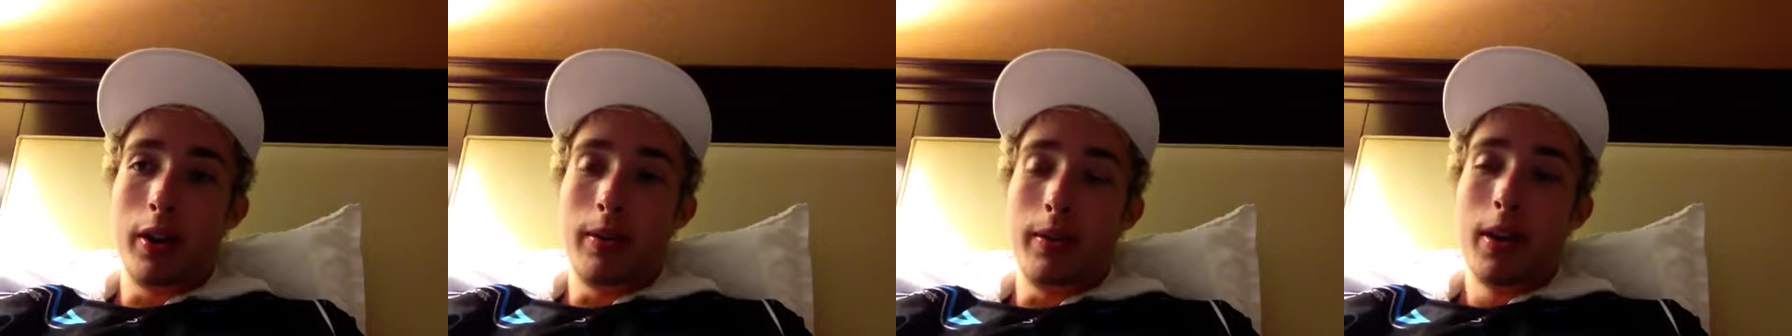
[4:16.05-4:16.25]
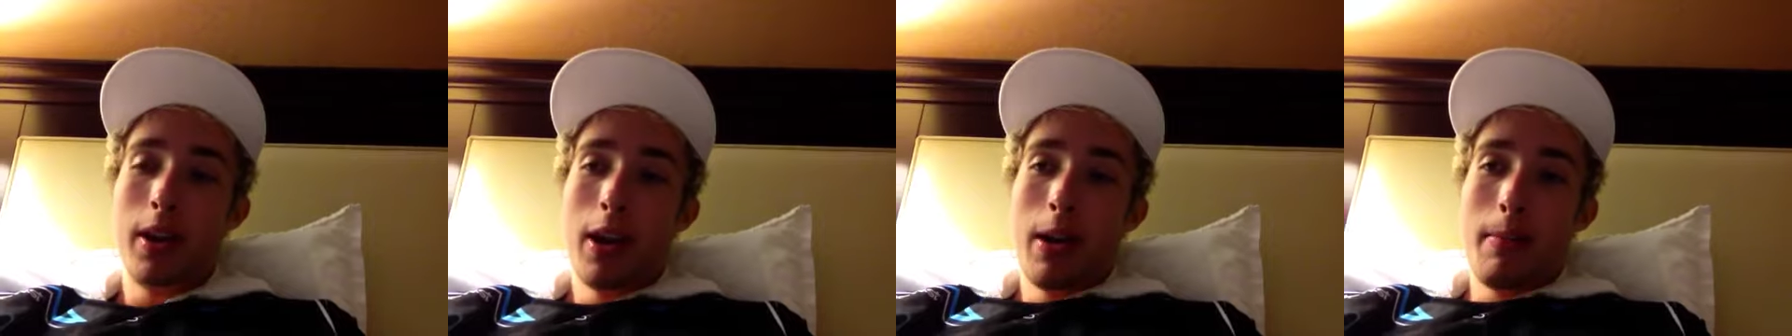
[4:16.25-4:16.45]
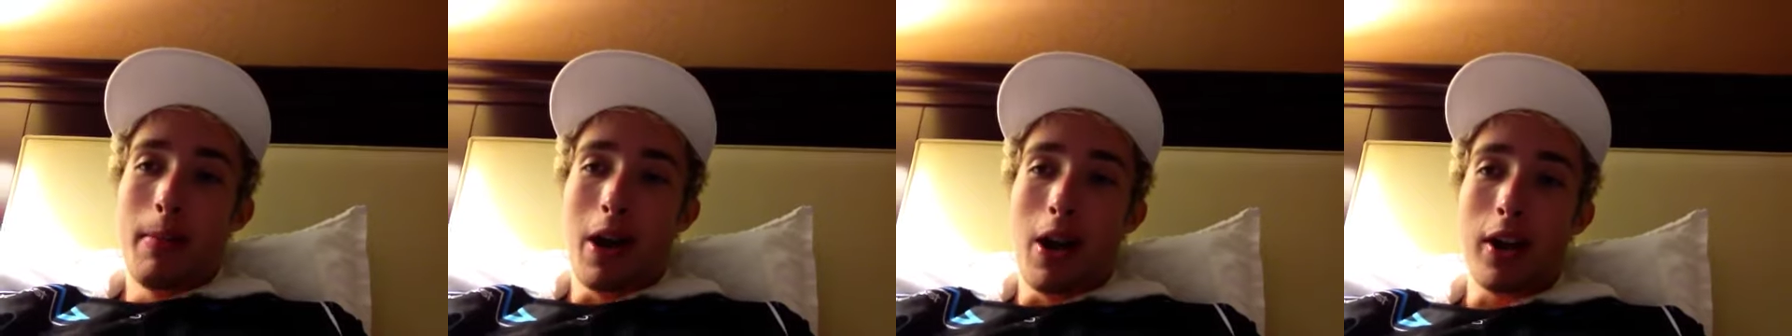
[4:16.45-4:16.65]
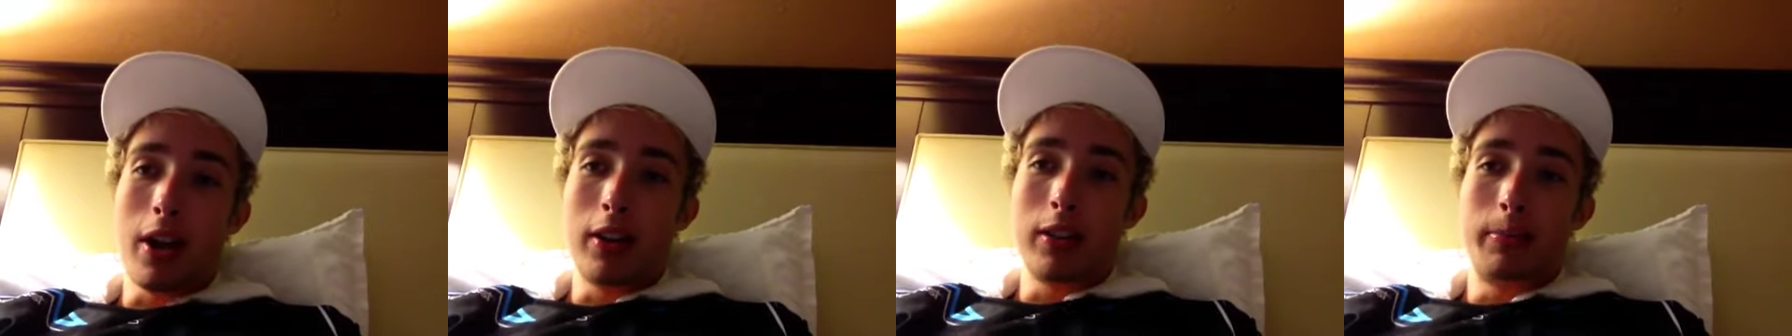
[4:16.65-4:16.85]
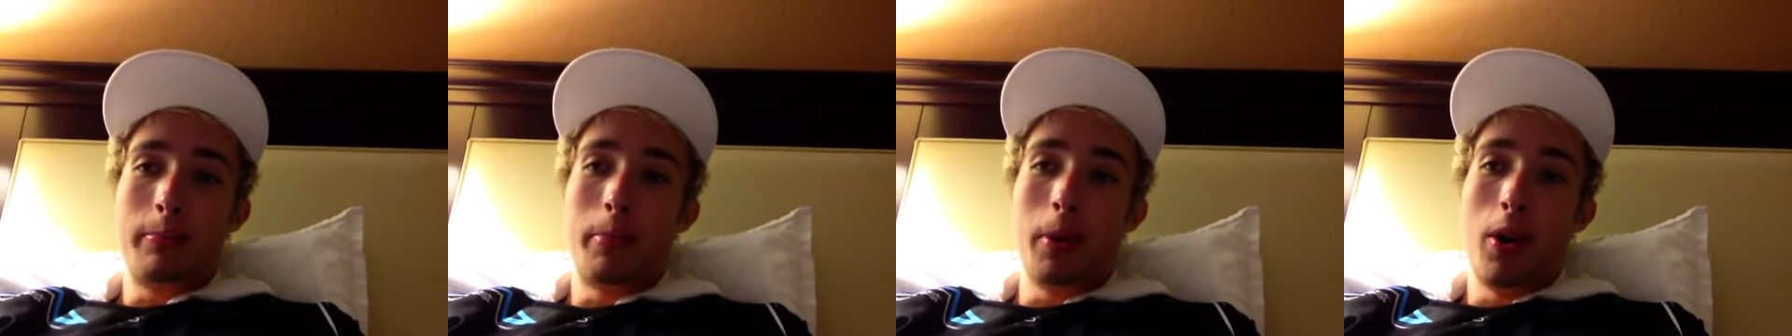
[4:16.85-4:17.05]
and Maokai
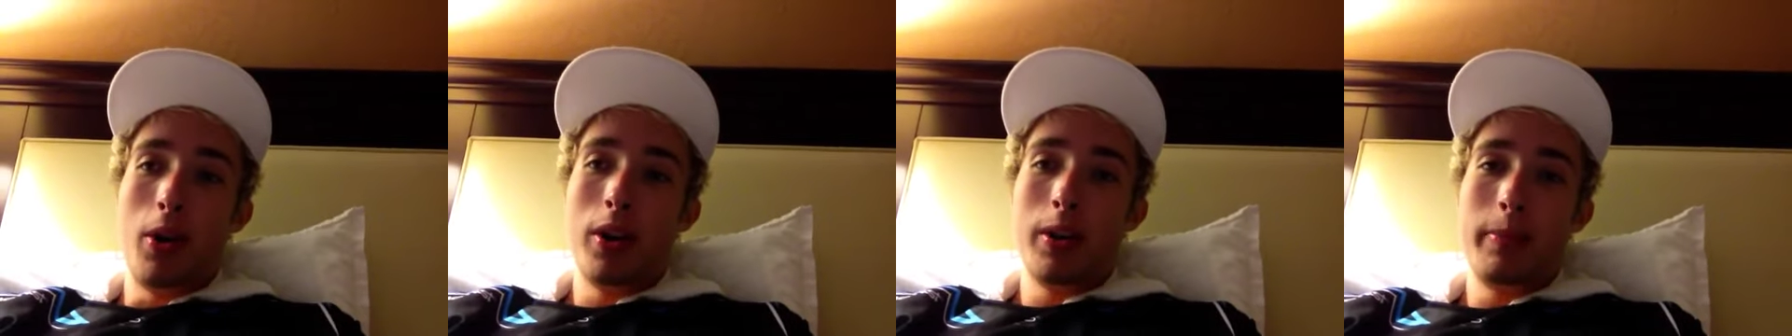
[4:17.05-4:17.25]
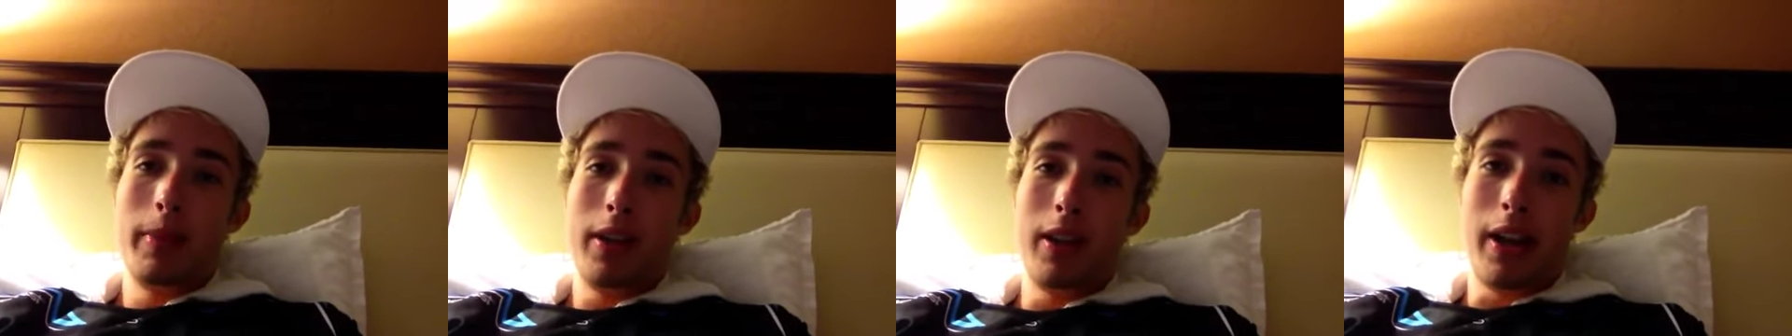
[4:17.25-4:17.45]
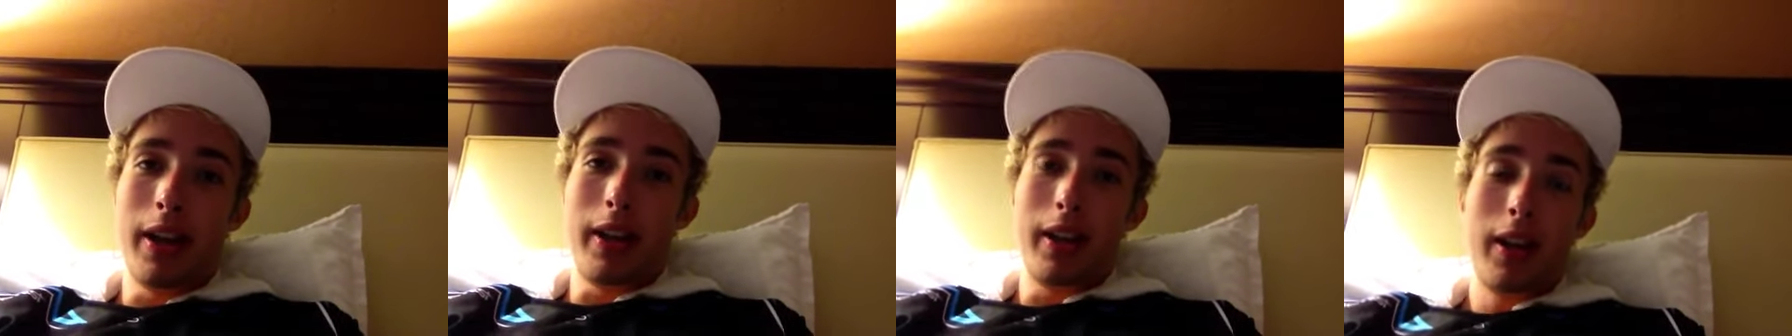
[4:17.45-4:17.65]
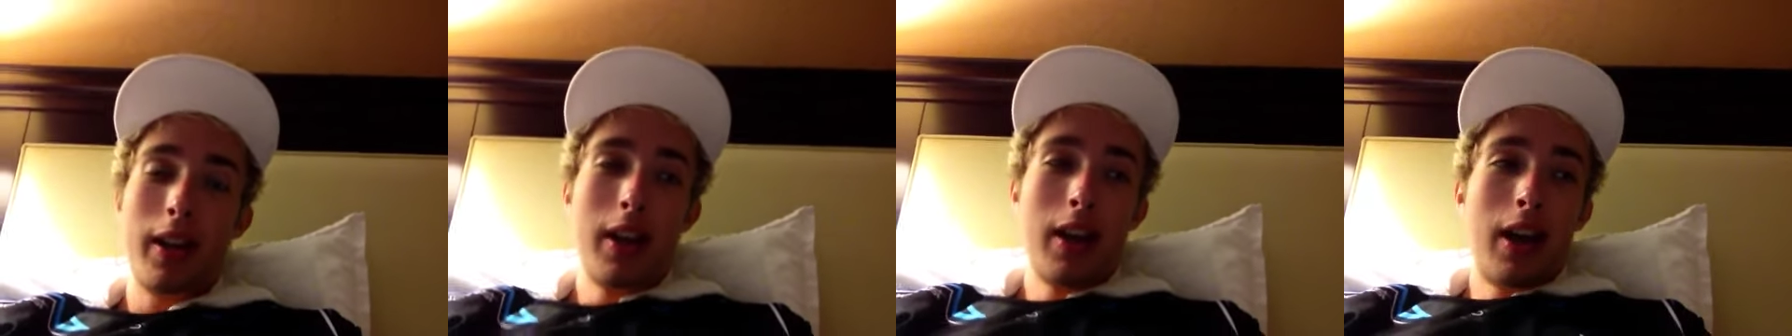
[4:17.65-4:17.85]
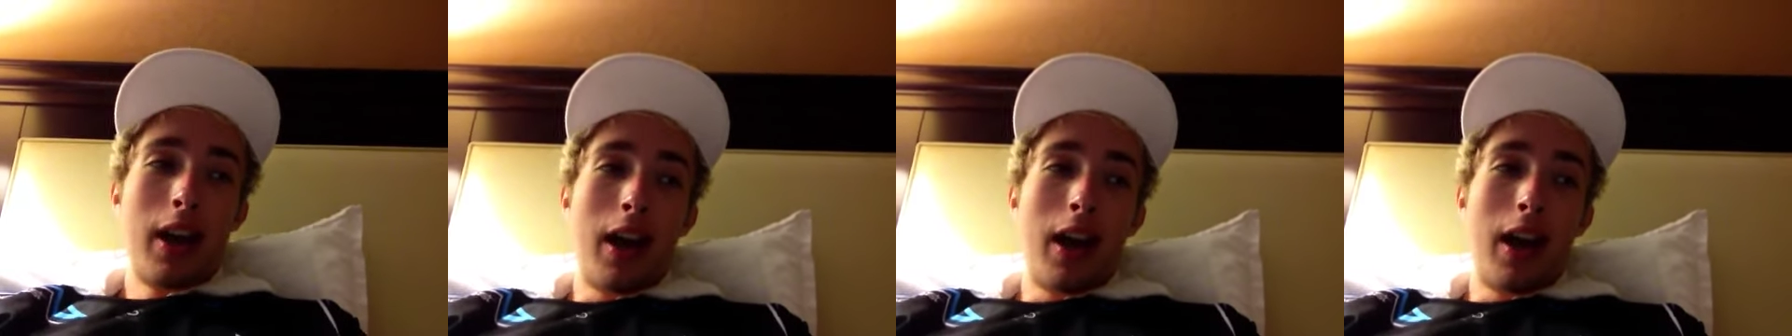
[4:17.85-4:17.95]
was boning me like